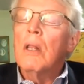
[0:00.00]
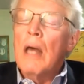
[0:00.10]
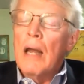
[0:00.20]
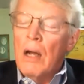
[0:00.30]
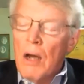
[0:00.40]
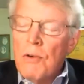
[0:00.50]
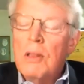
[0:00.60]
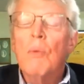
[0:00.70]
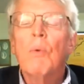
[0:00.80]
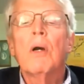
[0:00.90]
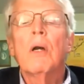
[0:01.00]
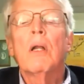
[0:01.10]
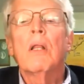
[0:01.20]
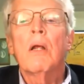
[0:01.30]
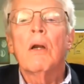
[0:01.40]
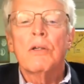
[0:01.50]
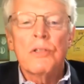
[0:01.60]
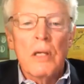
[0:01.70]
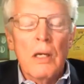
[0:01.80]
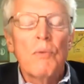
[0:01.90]
that 100 that are
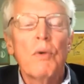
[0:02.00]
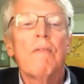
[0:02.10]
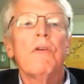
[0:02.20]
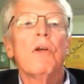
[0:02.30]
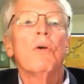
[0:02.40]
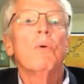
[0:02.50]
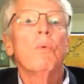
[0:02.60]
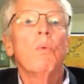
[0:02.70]
still in review